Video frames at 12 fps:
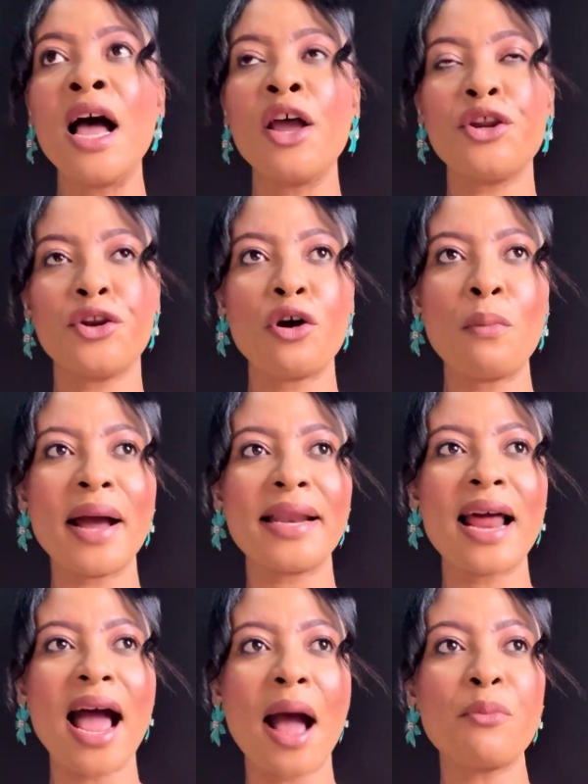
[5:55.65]

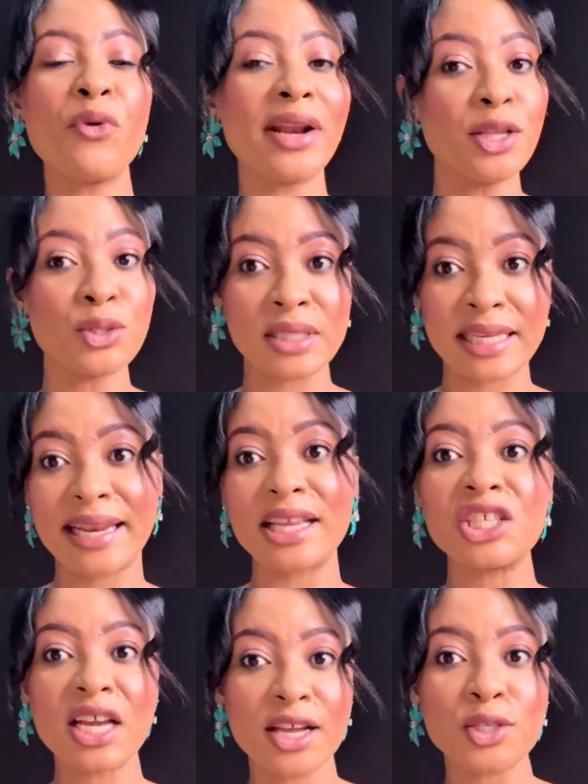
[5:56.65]
but I'm willing to take the
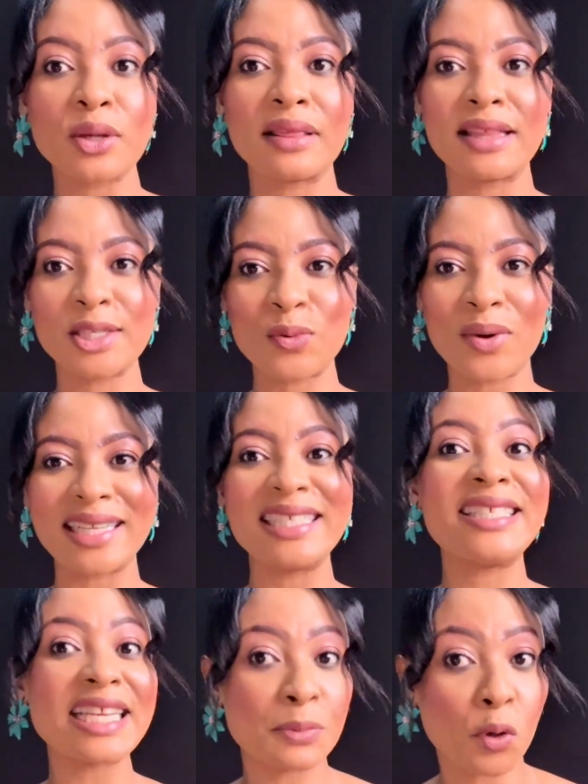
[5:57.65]
chance on this one
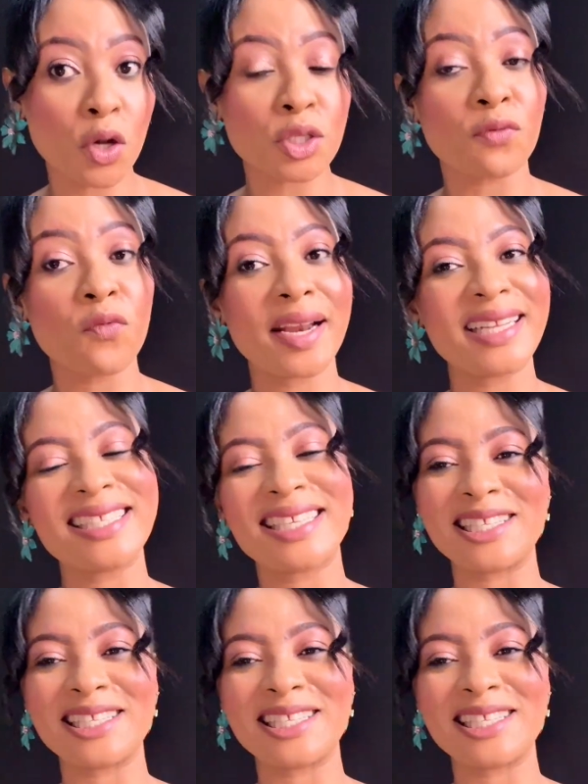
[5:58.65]
just because of what it is